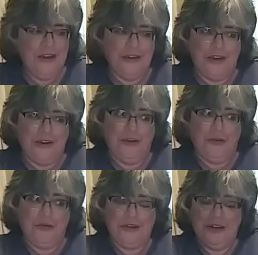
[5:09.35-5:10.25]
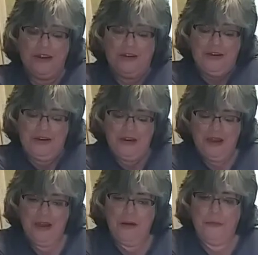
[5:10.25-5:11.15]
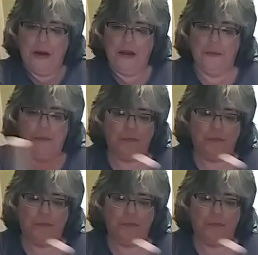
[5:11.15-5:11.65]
I don't know if it's any good, but